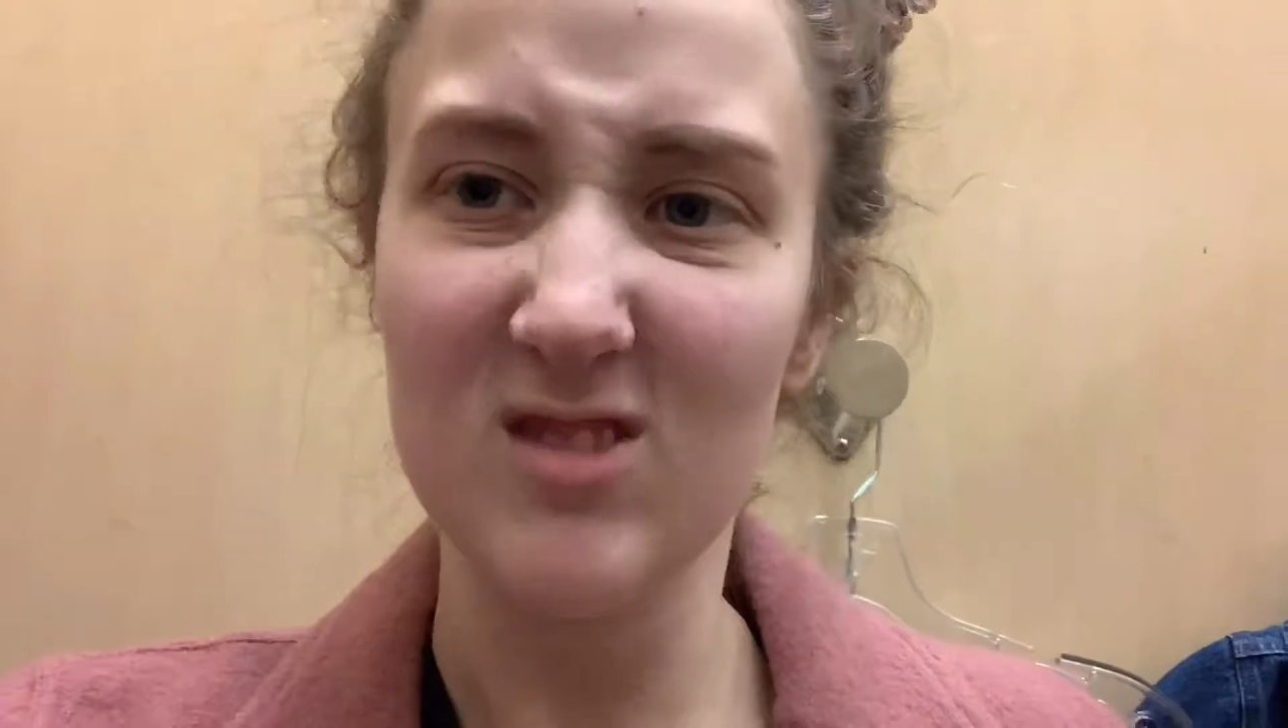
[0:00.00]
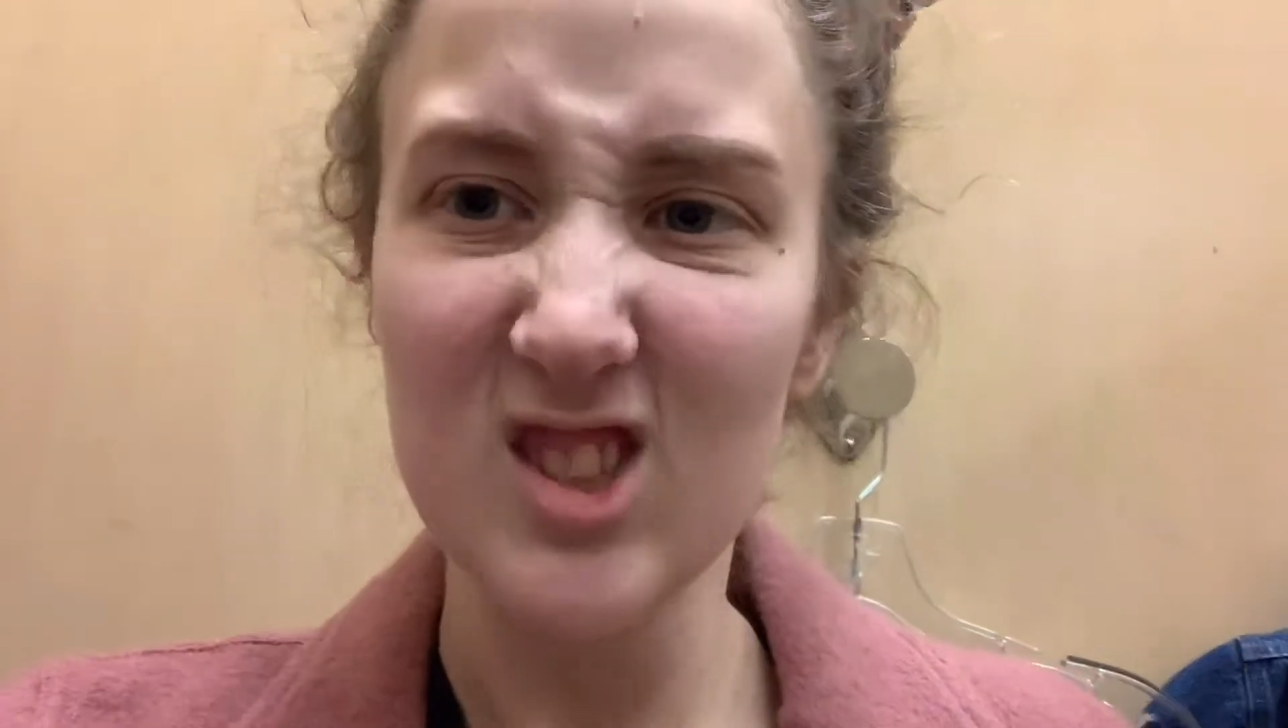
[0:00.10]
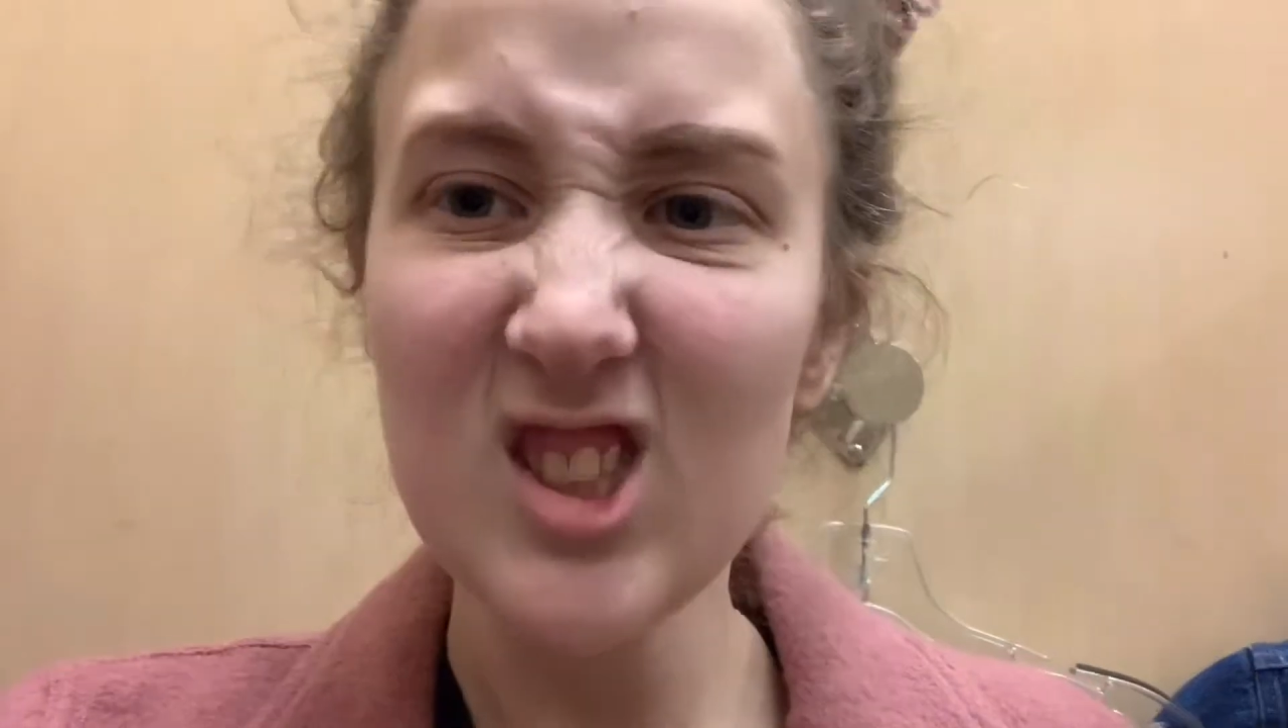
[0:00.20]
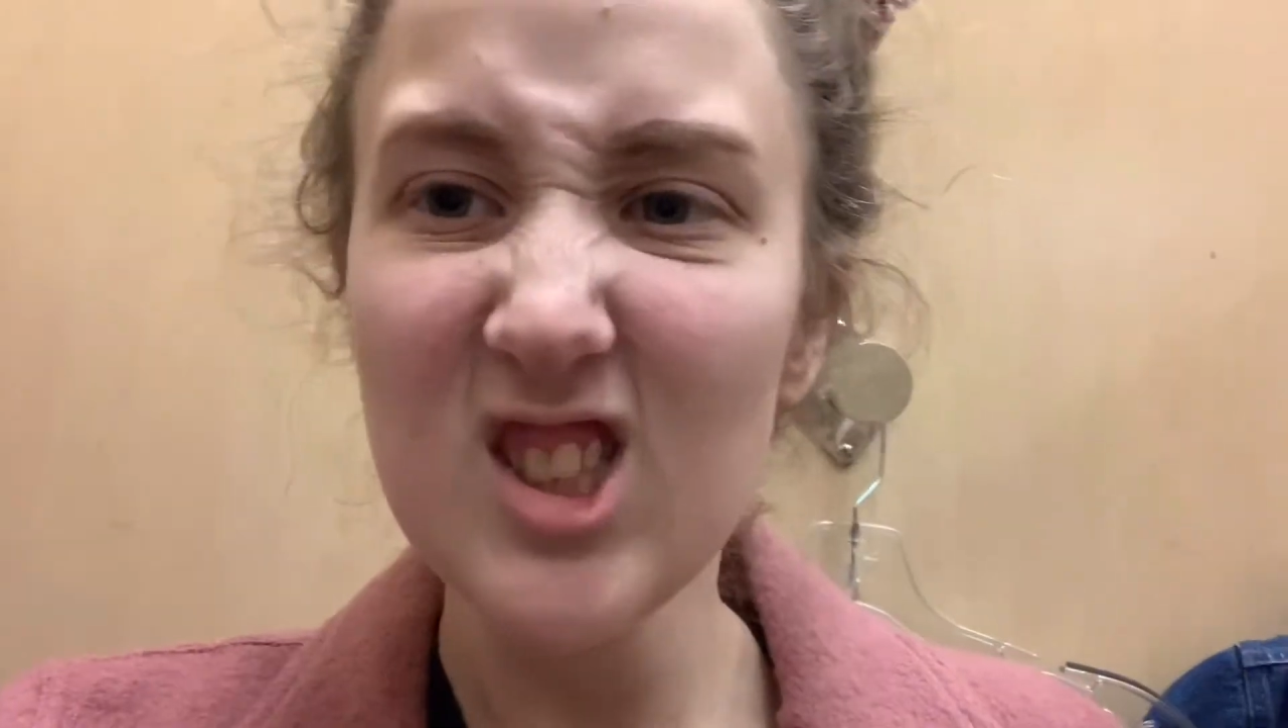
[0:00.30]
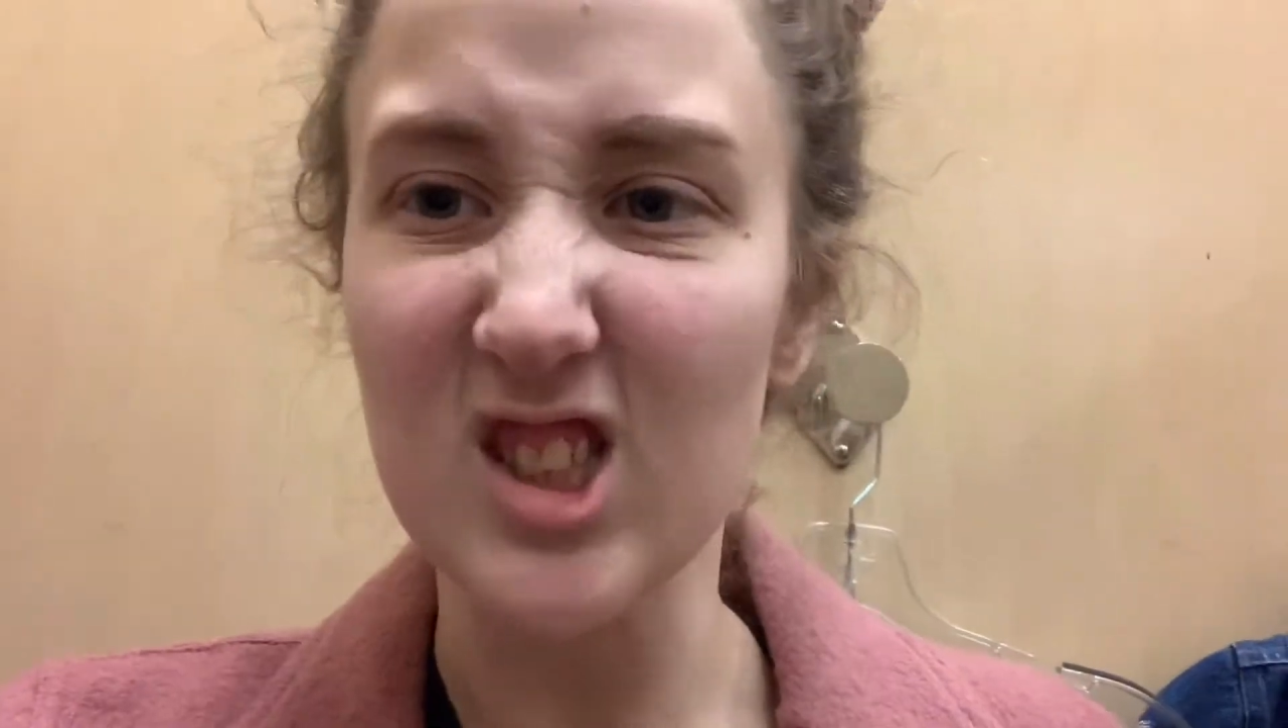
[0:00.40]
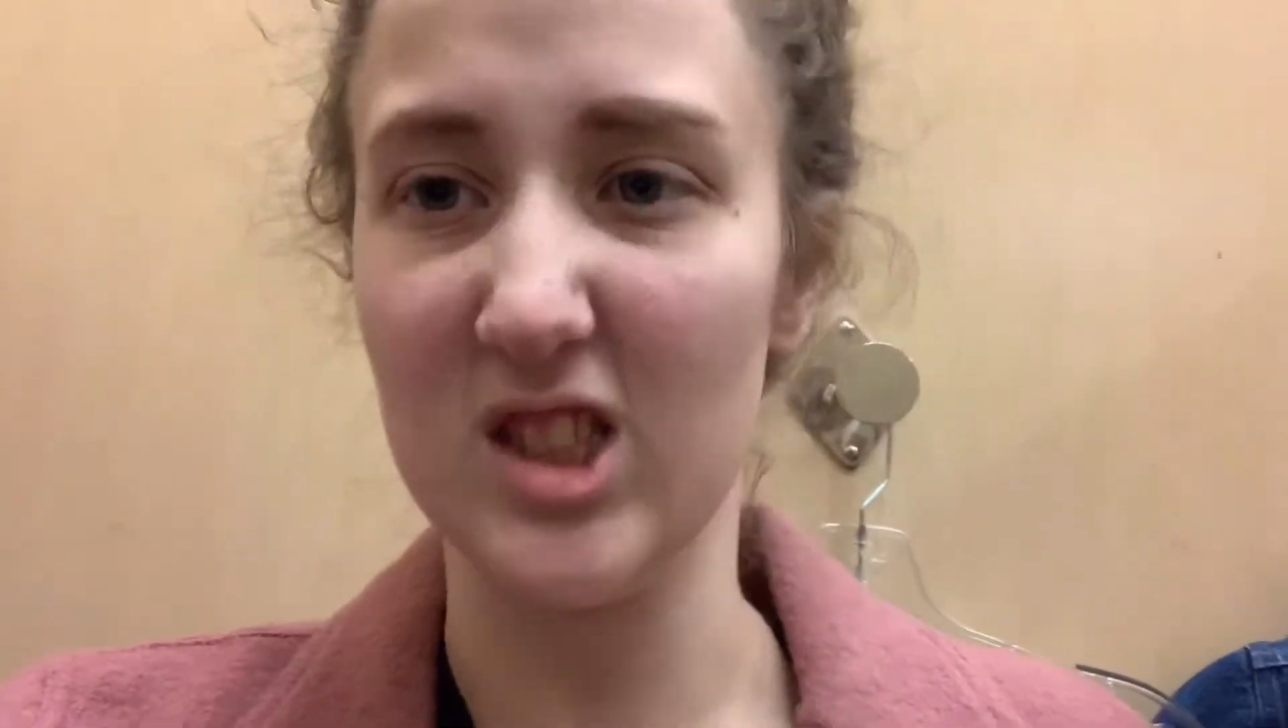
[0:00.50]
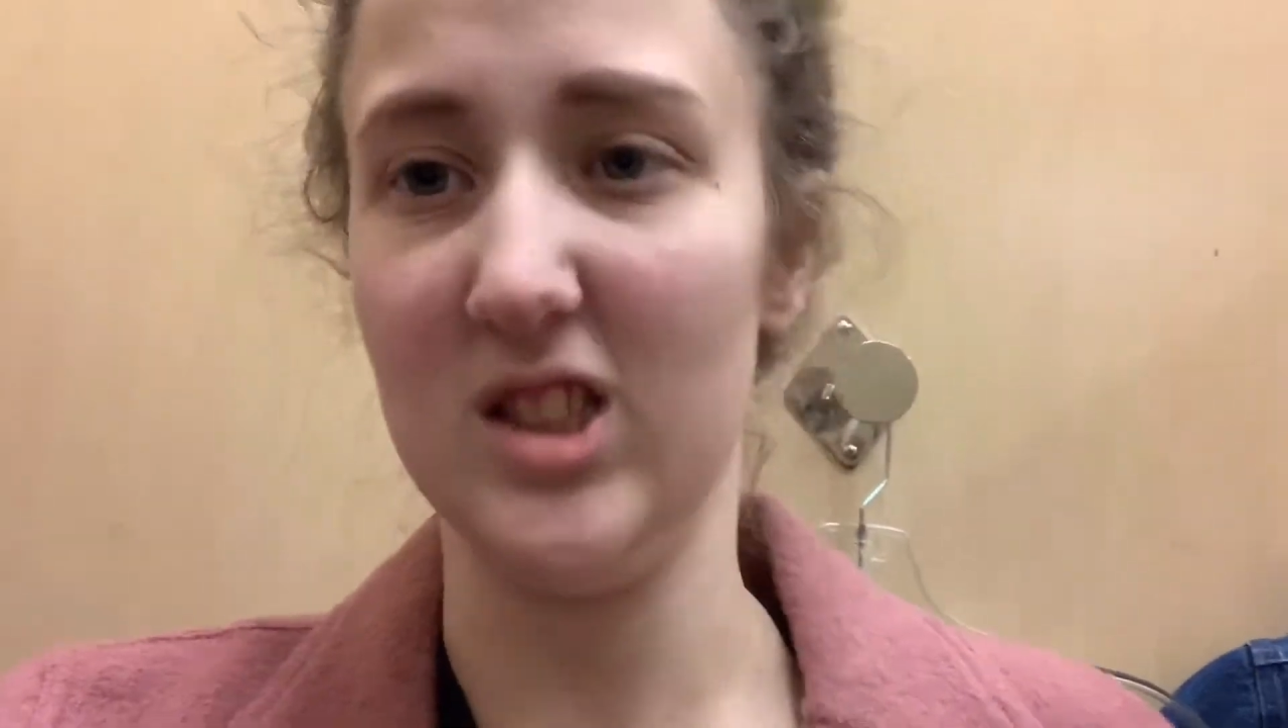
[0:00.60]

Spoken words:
Oh.